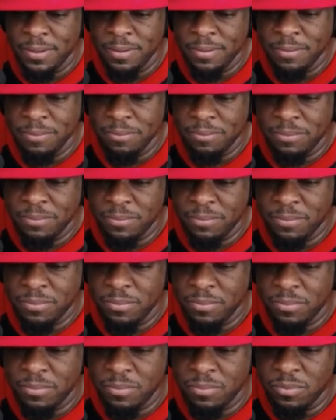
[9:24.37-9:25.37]

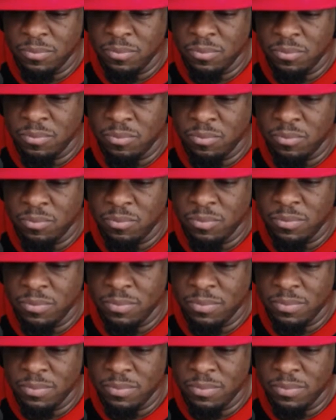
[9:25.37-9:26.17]
[no speech]